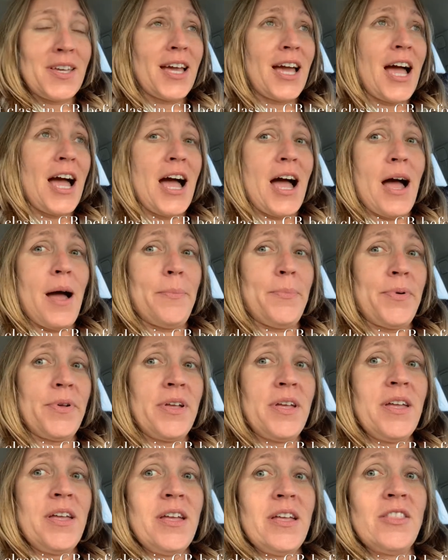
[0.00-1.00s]
cop.
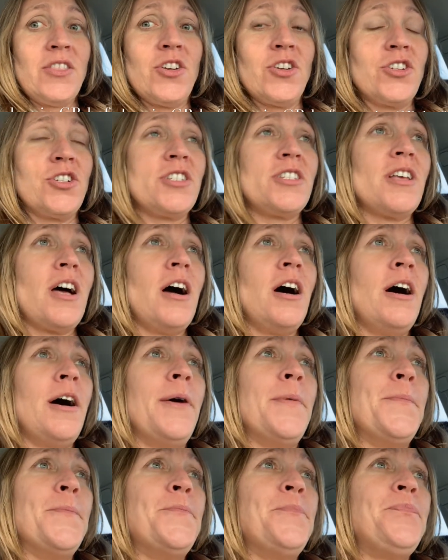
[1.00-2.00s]
There's
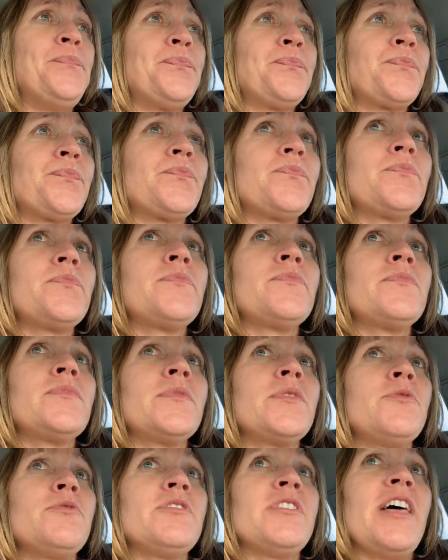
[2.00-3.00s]

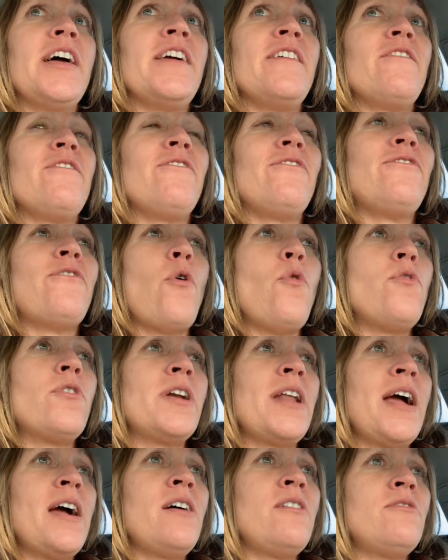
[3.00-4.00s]
like four
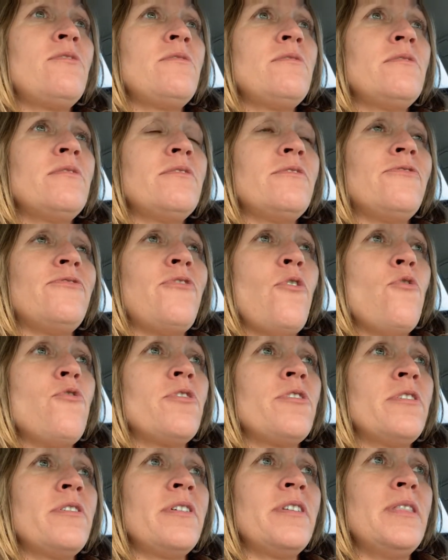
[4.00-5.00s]
now.
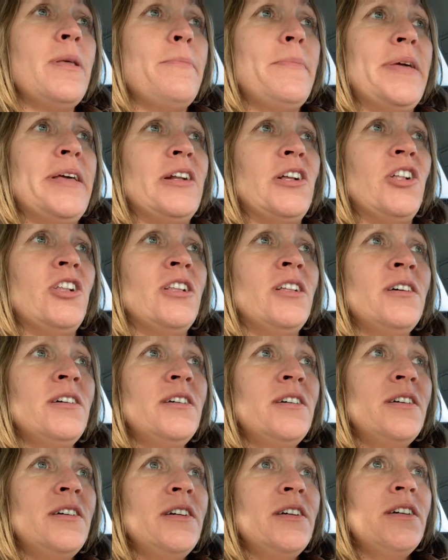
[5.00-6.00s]
Four in the middle.
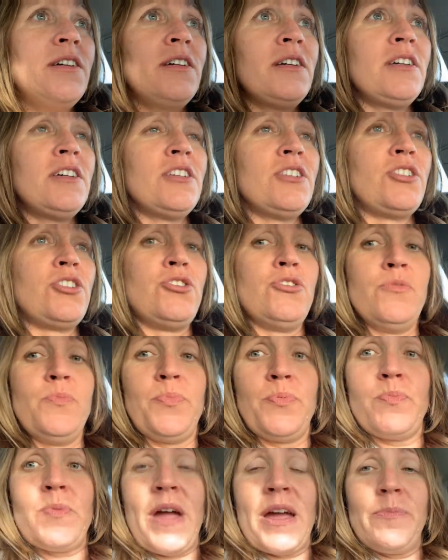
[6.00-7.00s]
Two
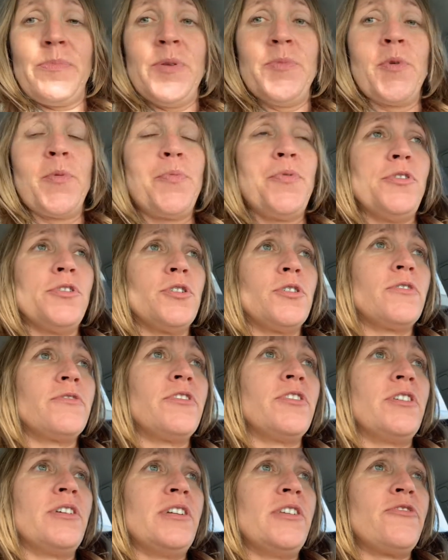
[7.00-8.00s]
had people pulled
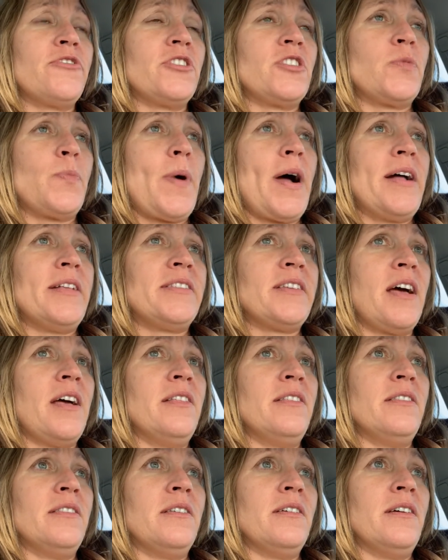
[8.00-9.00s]
over in different spots
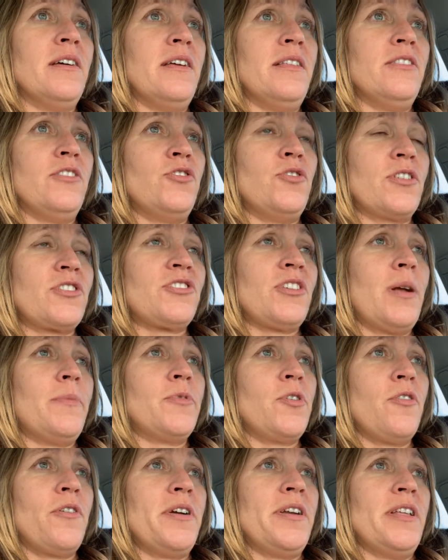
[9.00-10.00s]
in the direction
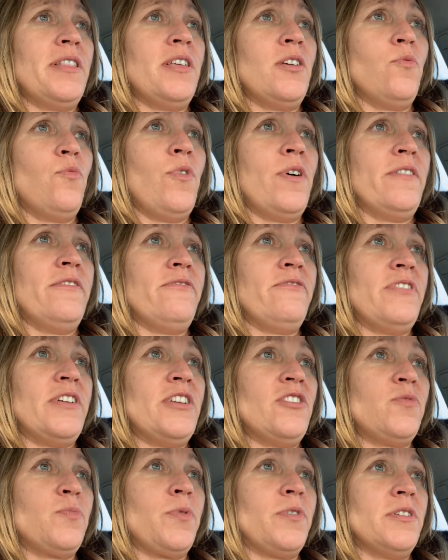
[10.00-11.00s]
I'm going, and then one
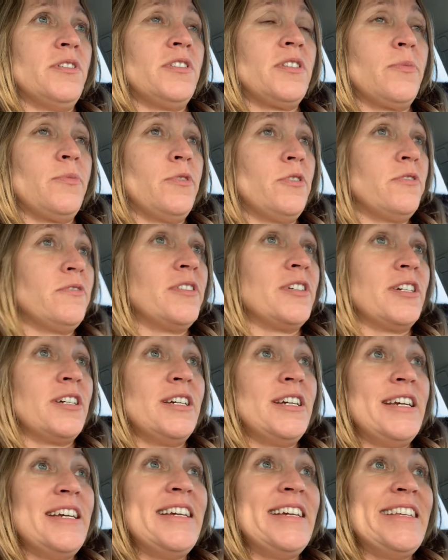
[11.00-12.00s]
finished pulling someone over.
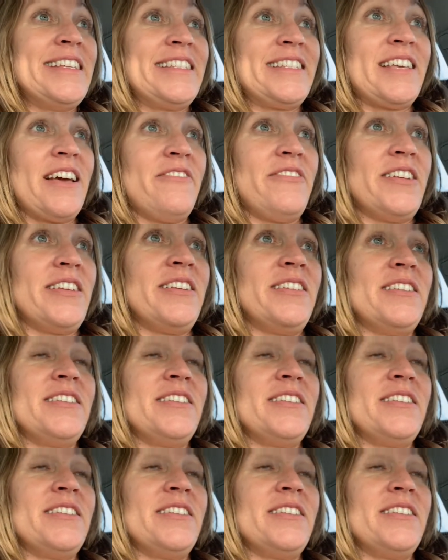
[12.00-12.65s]
Seven